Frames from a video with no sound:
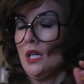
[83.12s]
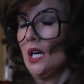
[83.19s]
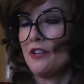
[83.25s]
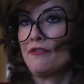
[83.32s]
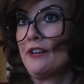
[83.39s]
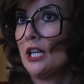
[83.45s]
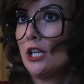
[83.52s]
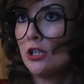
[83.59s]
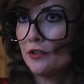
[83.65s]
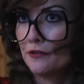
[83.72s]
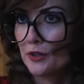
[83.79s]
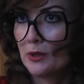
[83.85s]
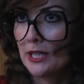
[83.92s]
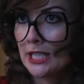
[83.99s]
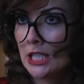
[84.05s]
I fell off
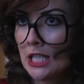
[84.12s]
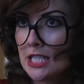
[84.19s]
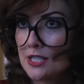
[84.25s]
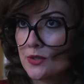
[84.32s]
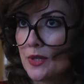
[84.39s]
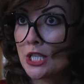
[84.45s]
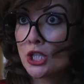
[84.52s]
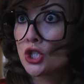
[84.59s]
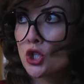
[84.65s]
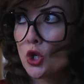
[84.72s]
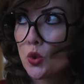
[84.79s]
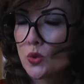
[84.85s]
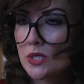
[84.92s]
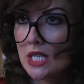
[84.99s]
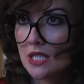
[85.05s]
the wagon last week.
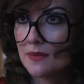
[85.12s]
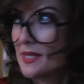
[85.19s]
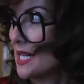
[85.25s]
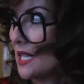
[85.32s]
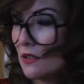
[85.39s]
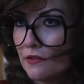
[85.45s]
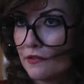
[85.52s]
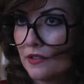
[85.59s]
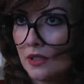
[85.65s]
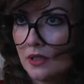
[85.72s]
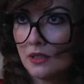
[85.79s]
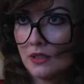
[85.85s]
Don't tell himself.